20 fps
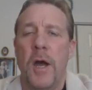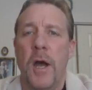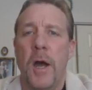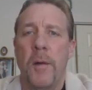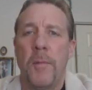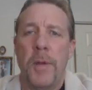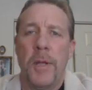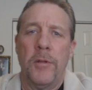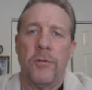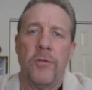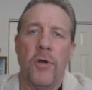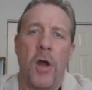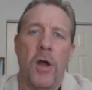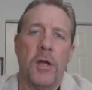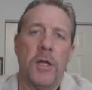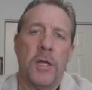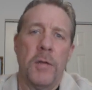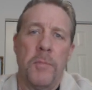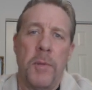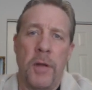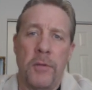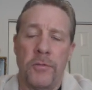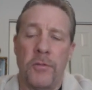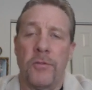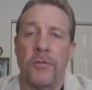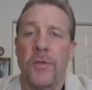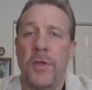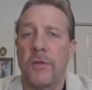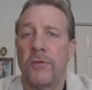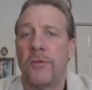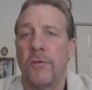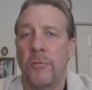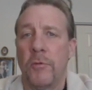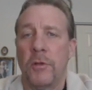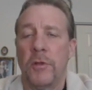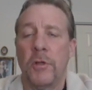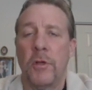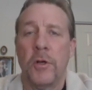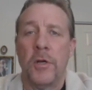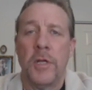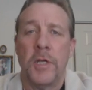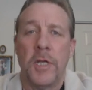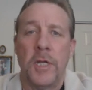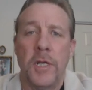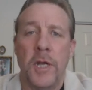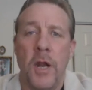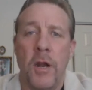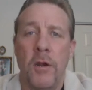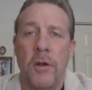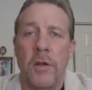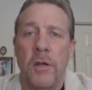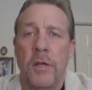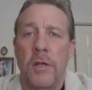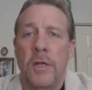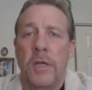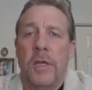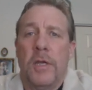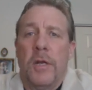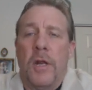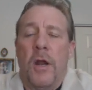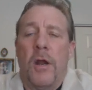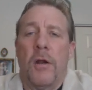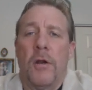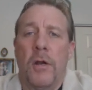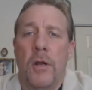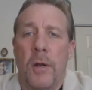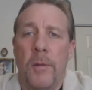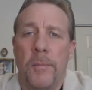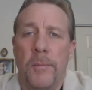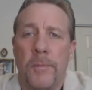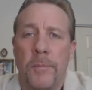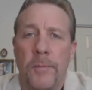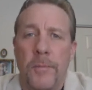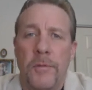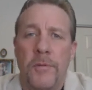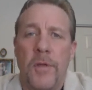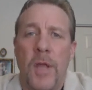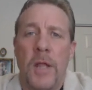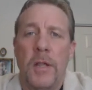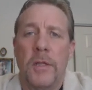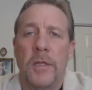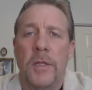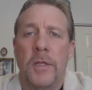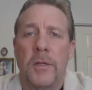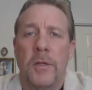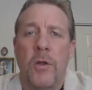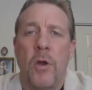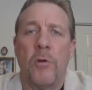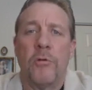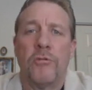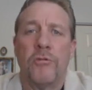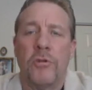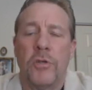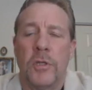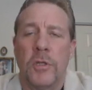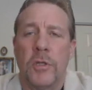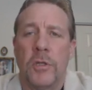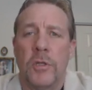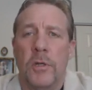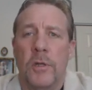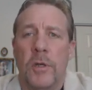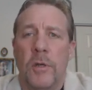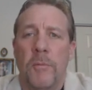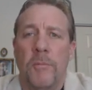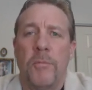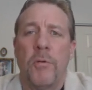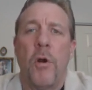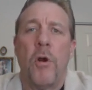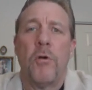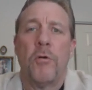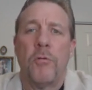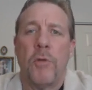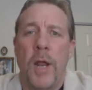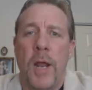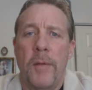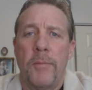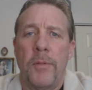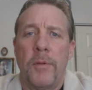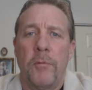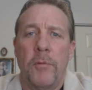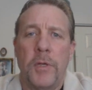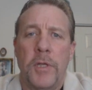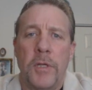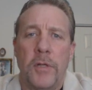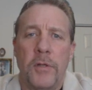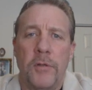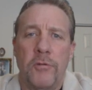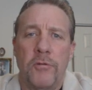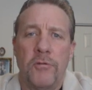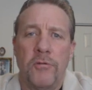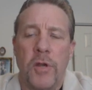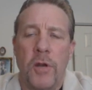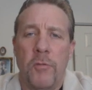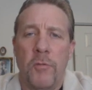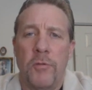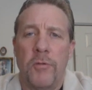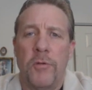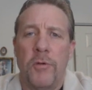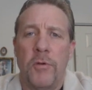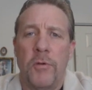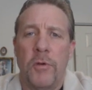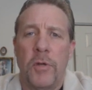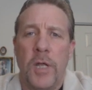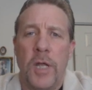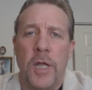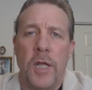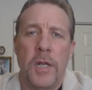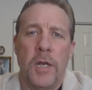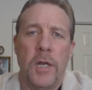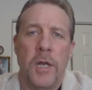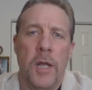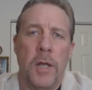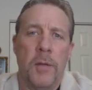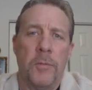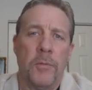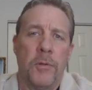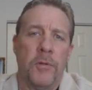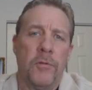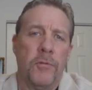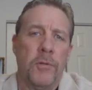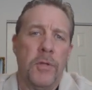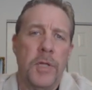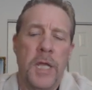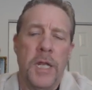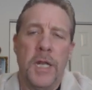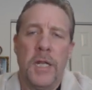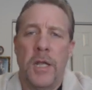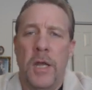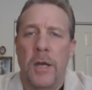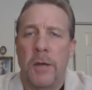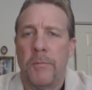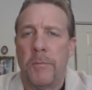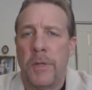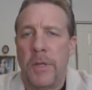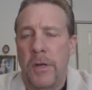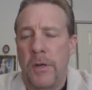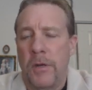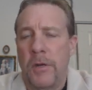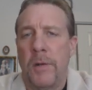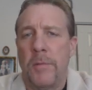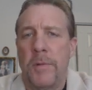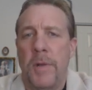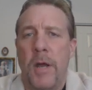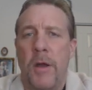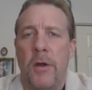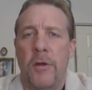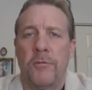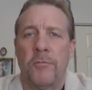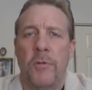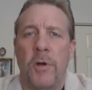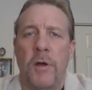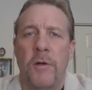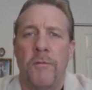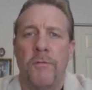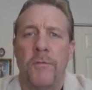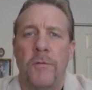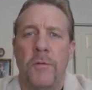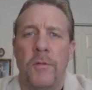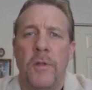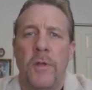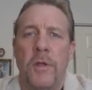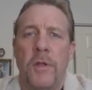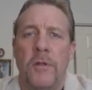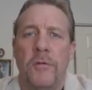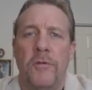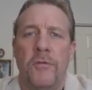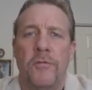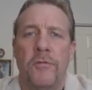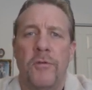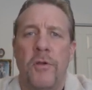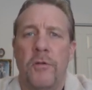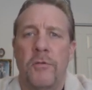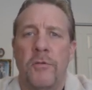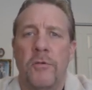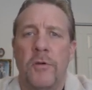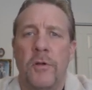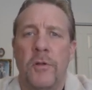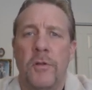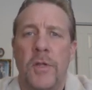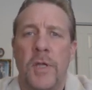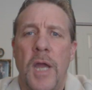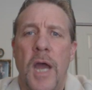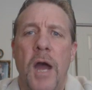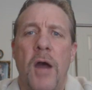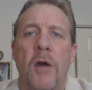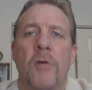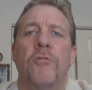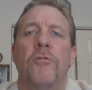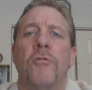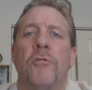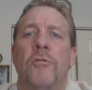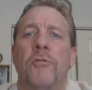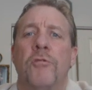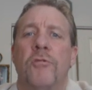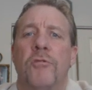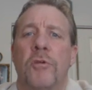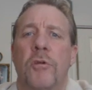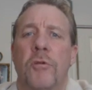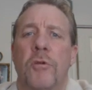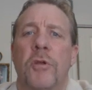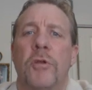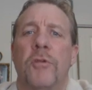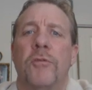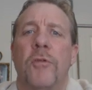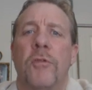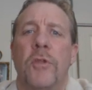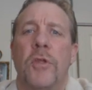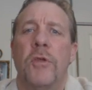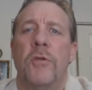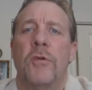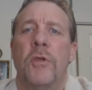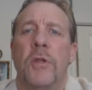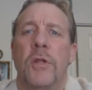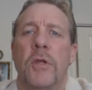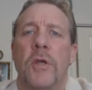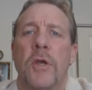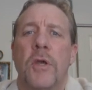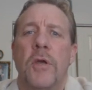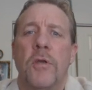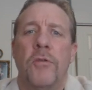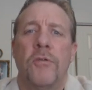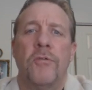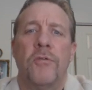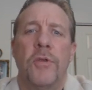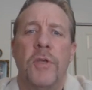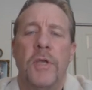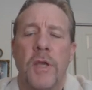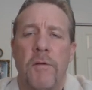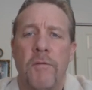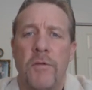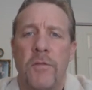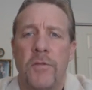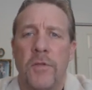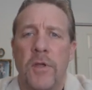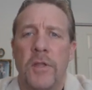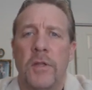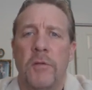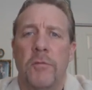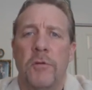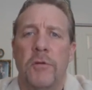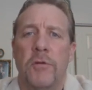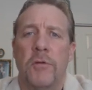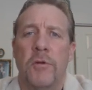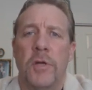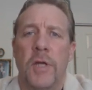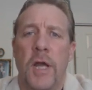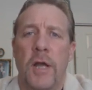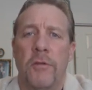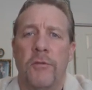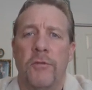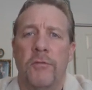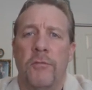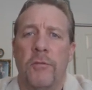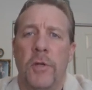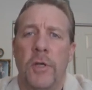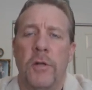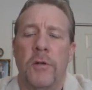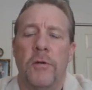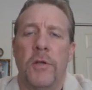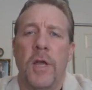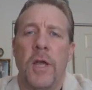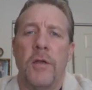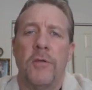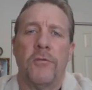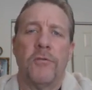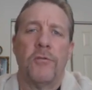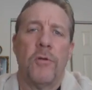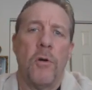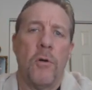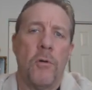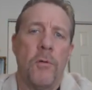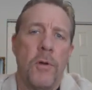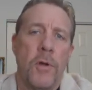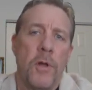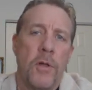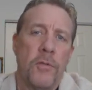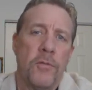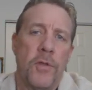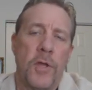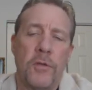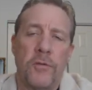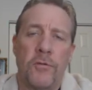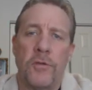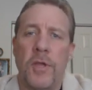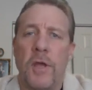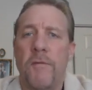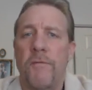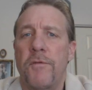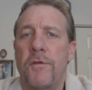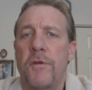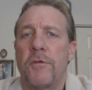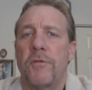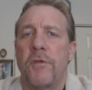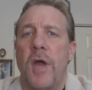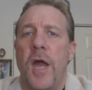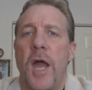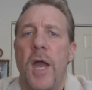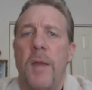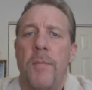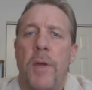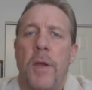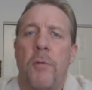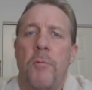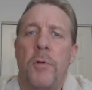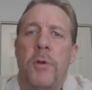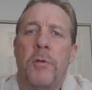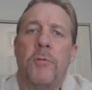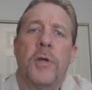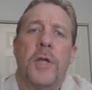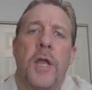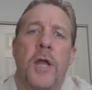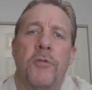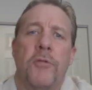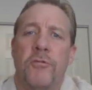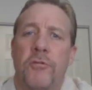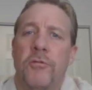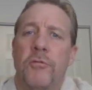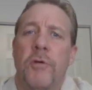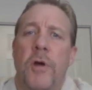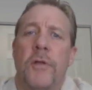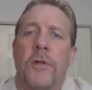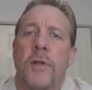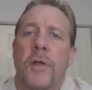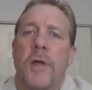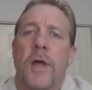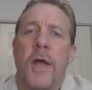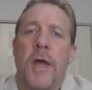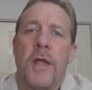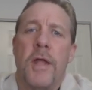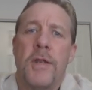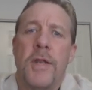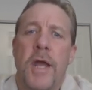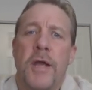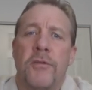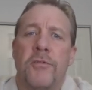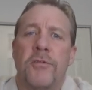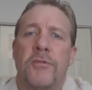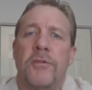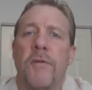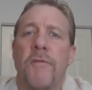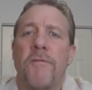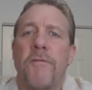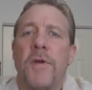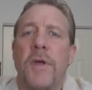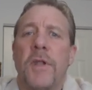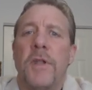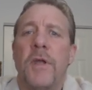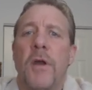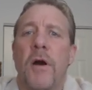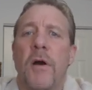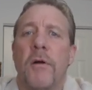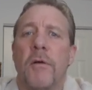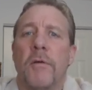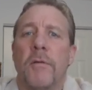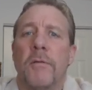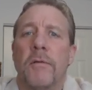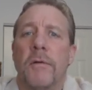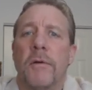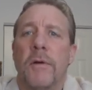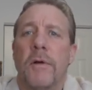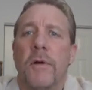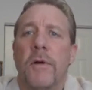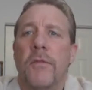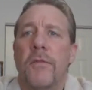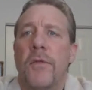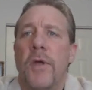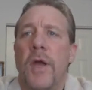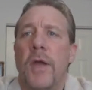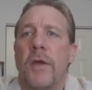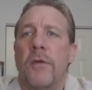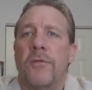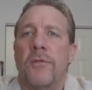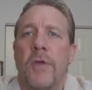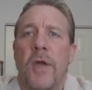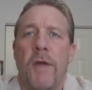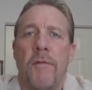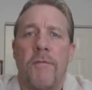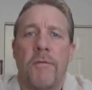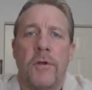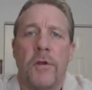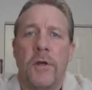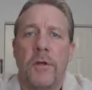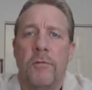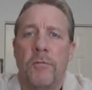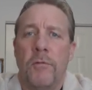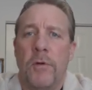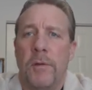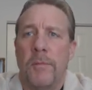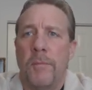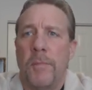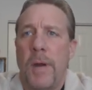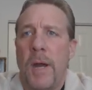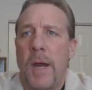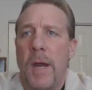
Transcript: and talking about the things that we're learning in our daily coaching program that we can share with you. And I'm getting geared up now as well to start doing the how-to series so that you can see everything that we're doing on screen. Okay, so thanks again for your time, and we will catch you on the next video. Thanks. Have a good one.